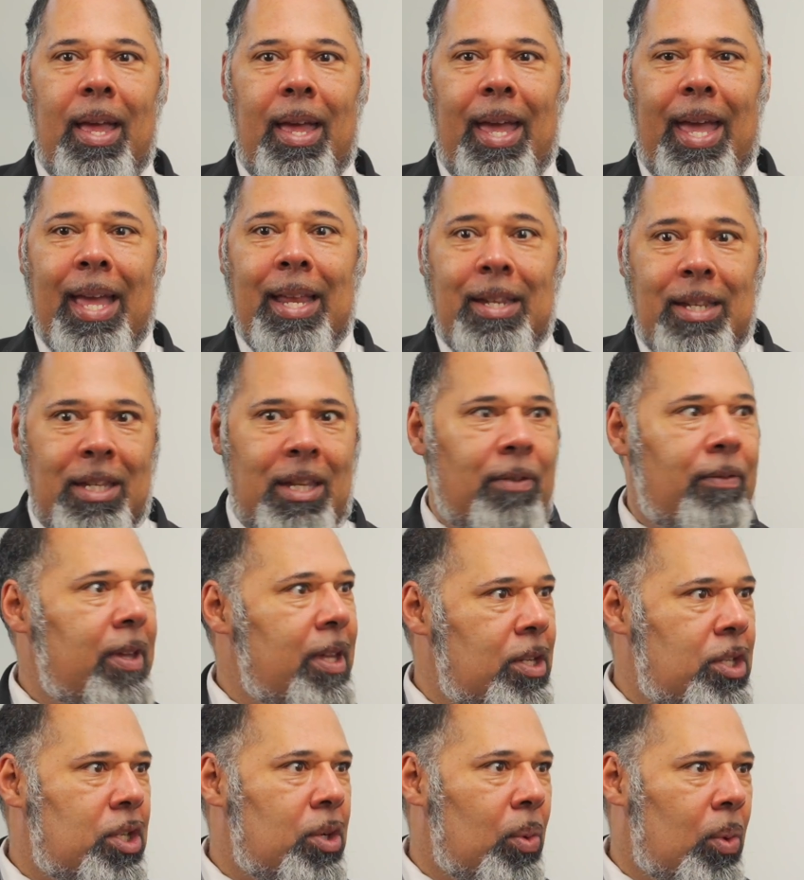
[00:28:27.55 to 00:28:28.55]

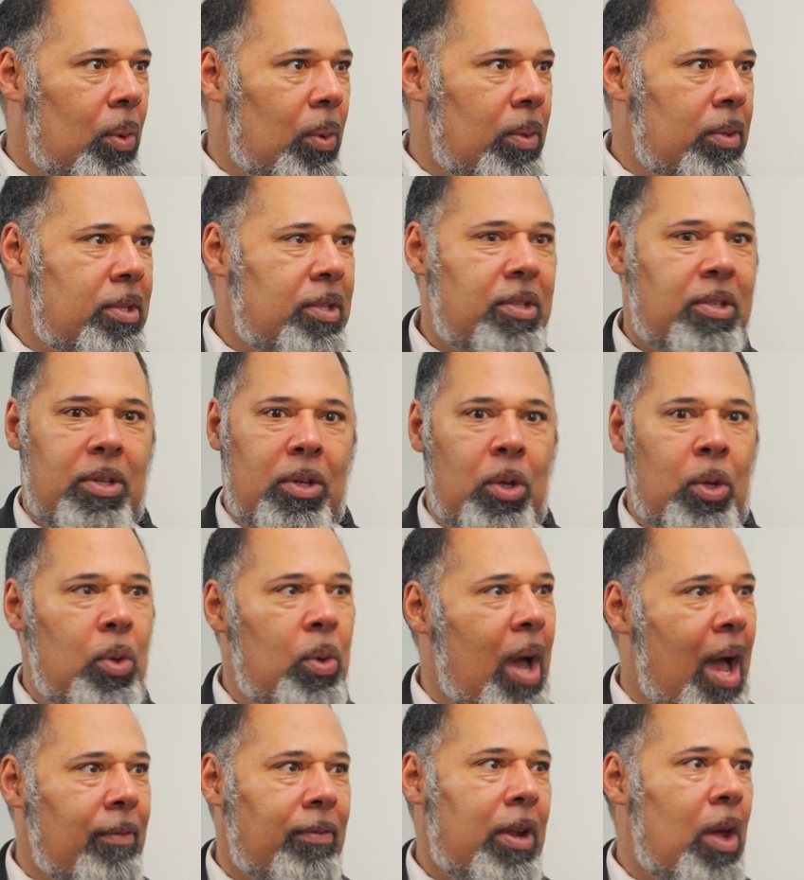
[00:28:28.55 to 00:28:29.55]
individuals who
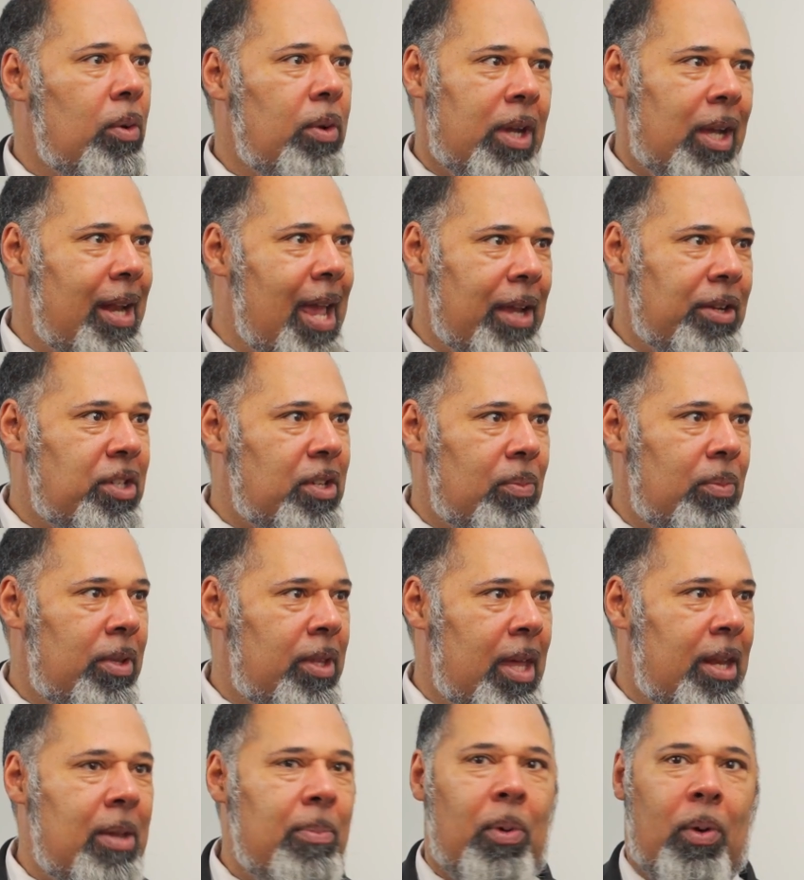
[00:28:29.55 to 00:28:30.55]
have no connection with
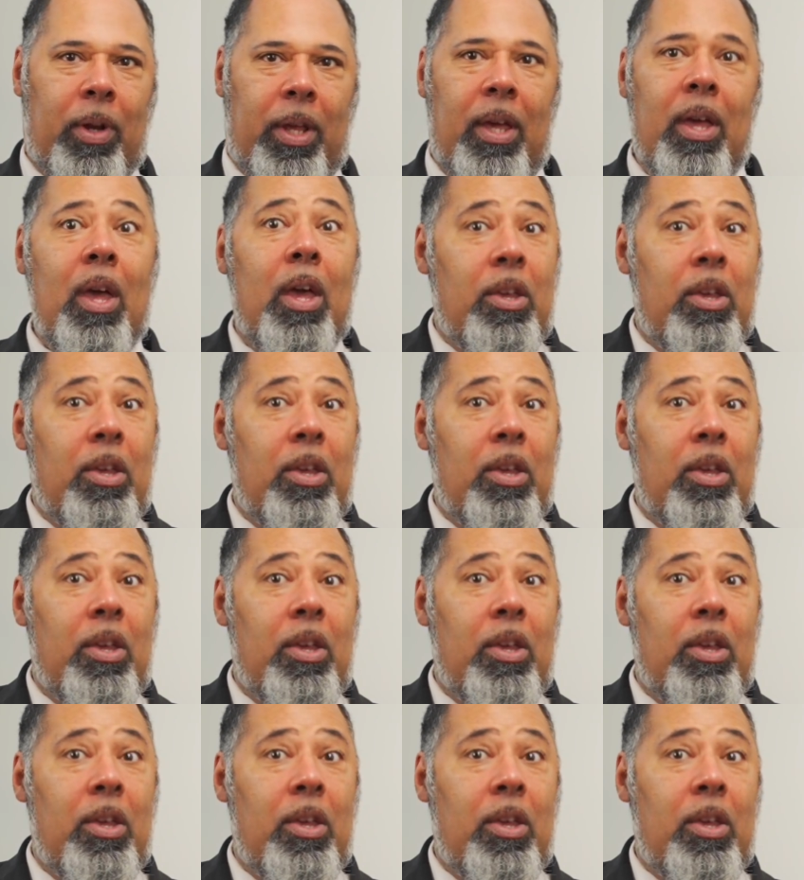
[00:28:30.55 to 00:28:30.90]
anybody.